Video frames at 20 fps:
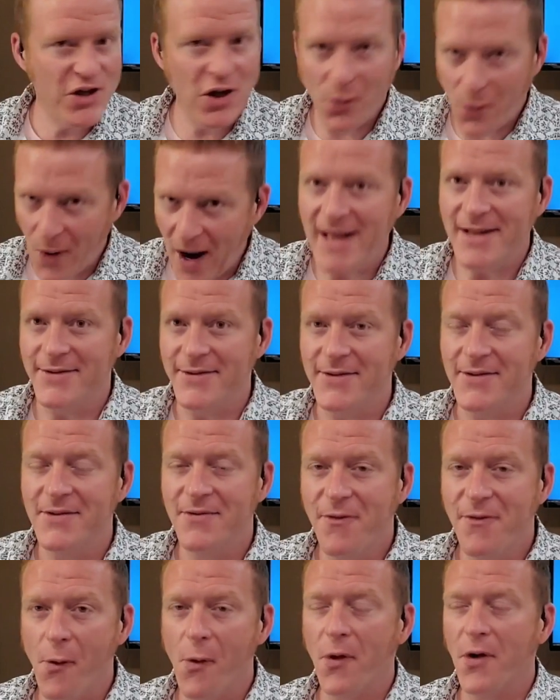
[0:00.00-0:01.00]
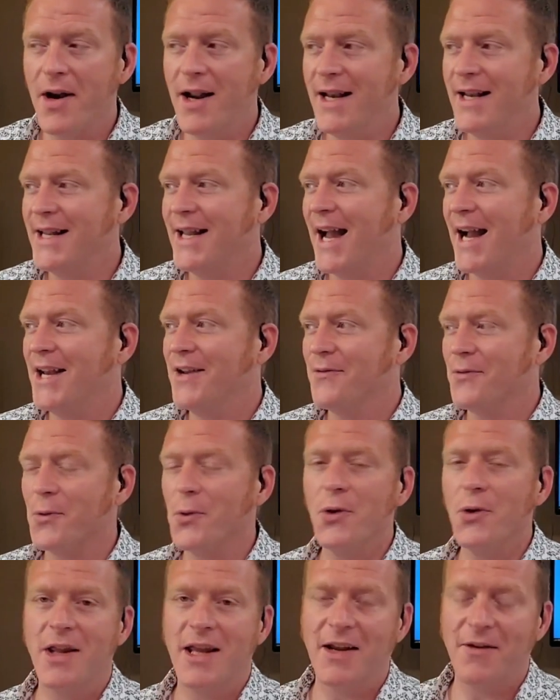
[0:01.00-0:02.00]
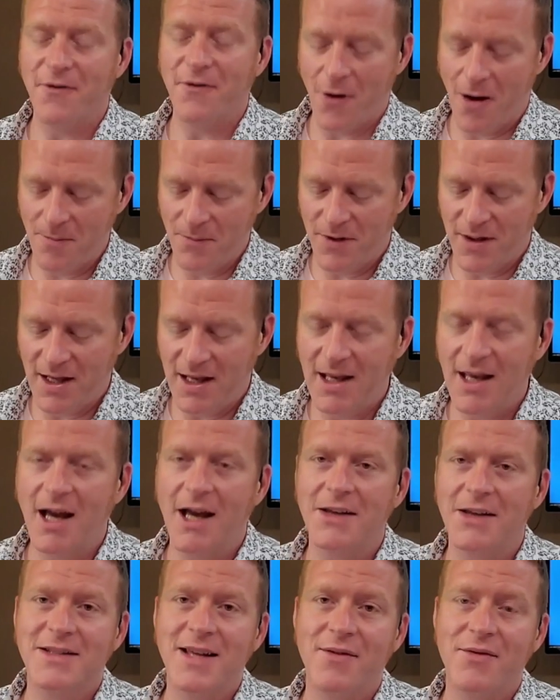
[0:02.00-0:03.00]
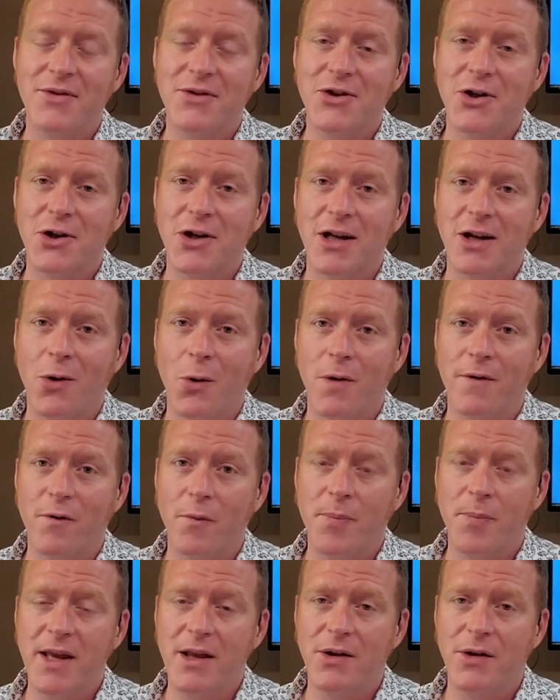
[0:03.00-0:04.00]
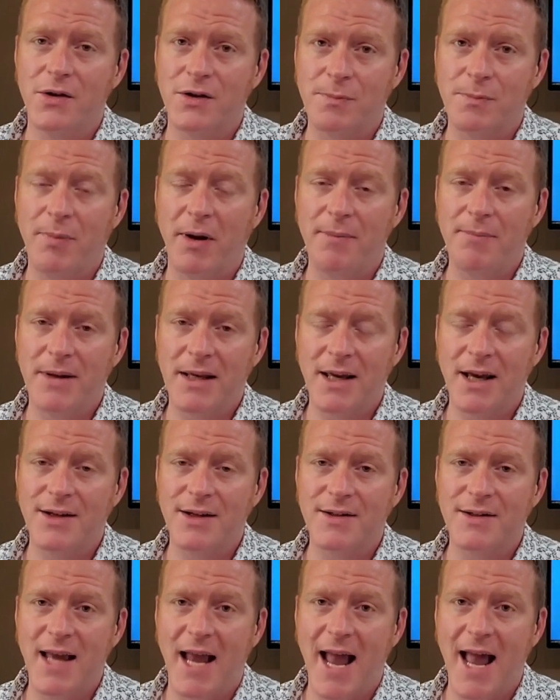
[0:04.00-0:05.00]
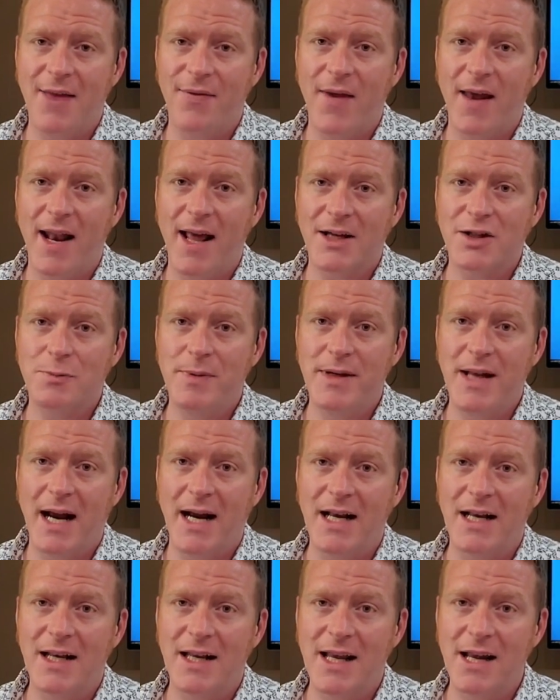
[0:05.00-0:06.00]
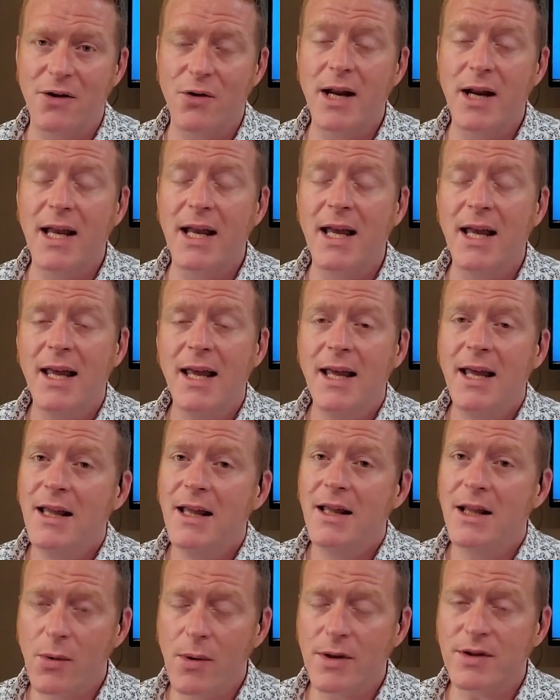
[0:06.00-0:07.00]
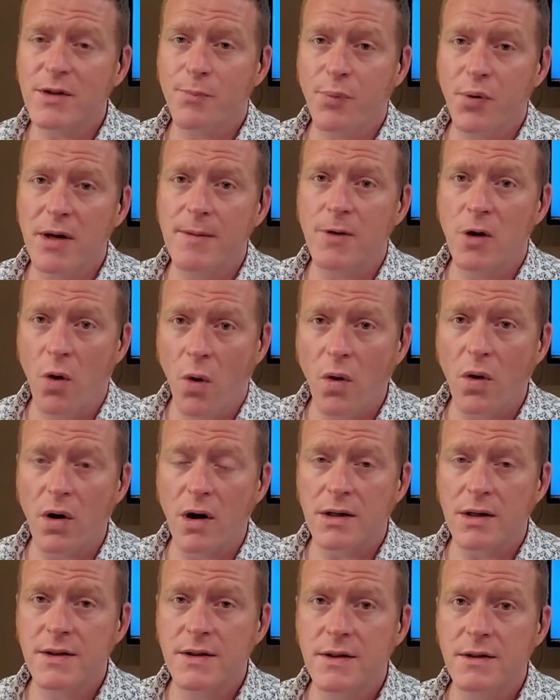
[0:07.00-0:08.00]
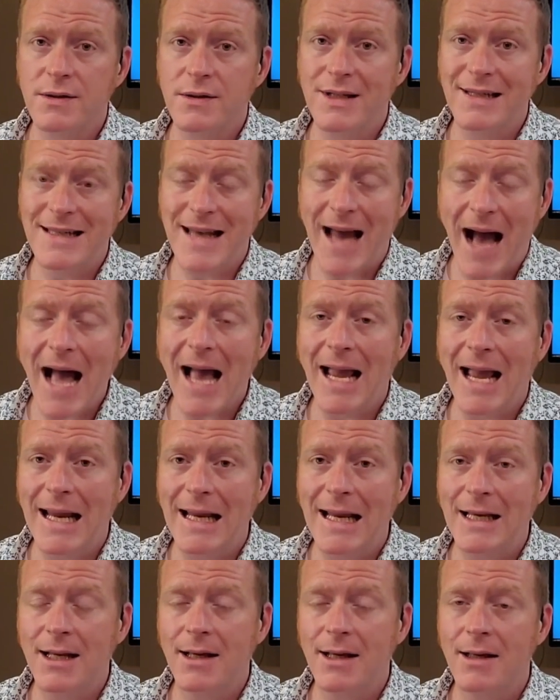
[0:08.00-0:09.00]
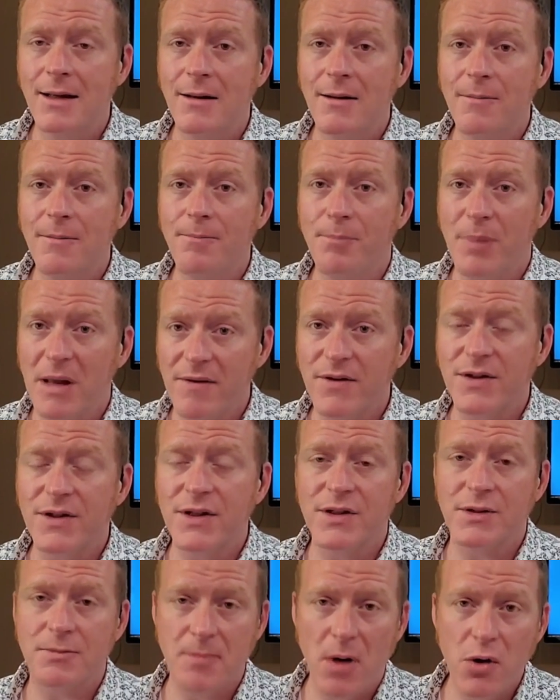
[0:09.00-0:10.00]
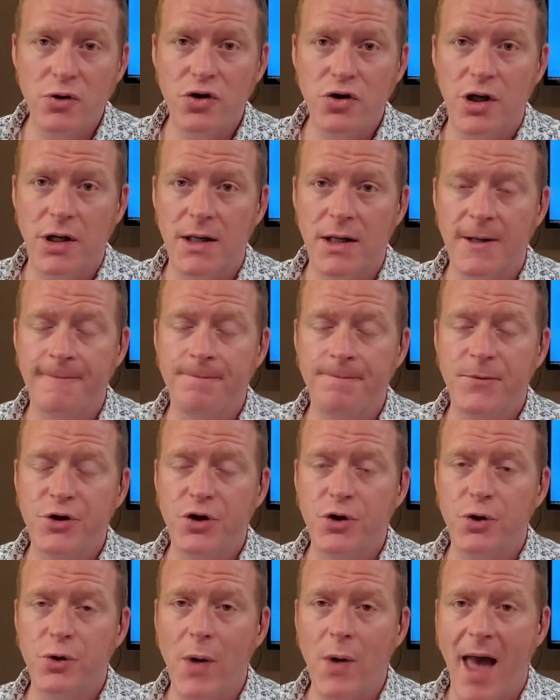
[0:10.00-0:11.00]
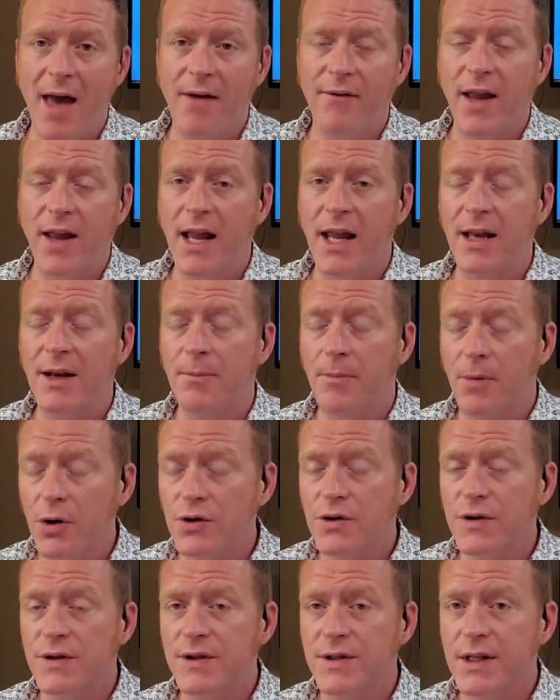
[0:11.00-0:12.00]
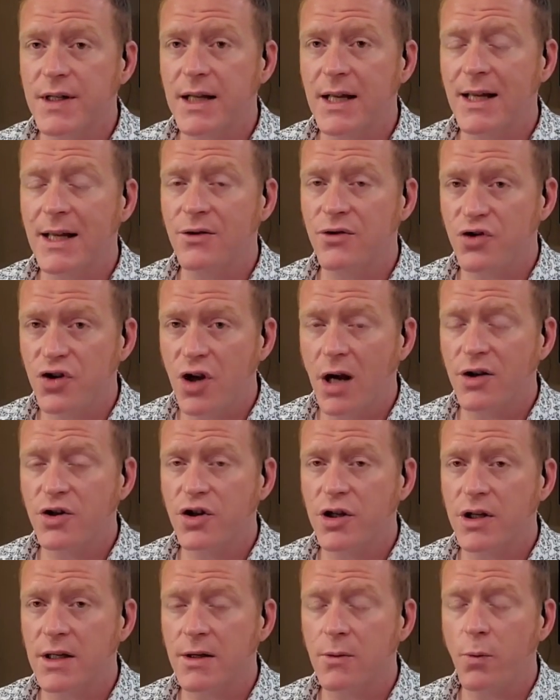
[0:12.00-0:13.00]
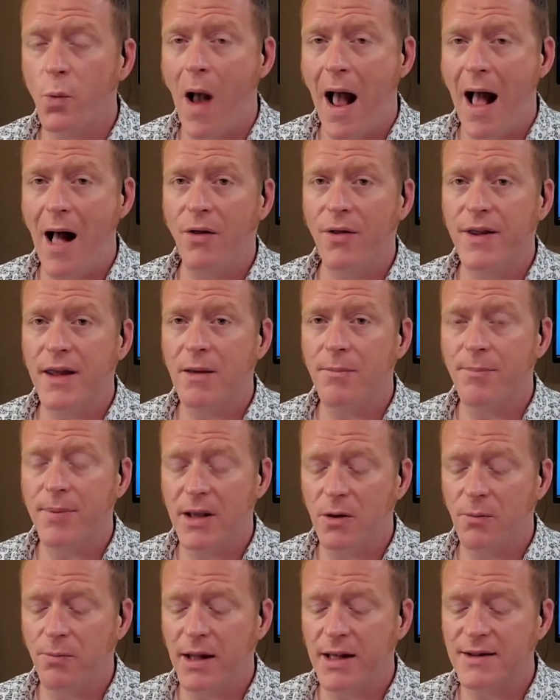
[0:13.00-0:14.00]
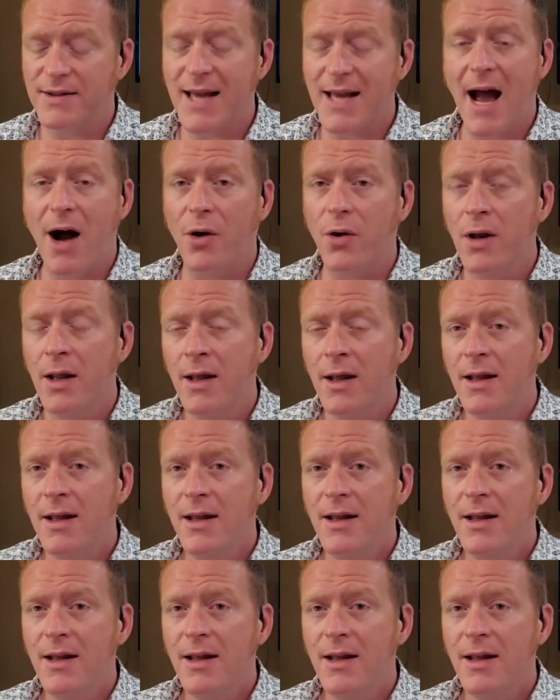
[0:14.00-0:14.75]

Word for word: we're still waiting for any kind of ruling from the uh, Seventh Circuit Court of Appeals, but because they had that expedited hearing, the U.S. Supreme Court denied Bevis's motion to have a, an emergency injunction while the appeal plays out.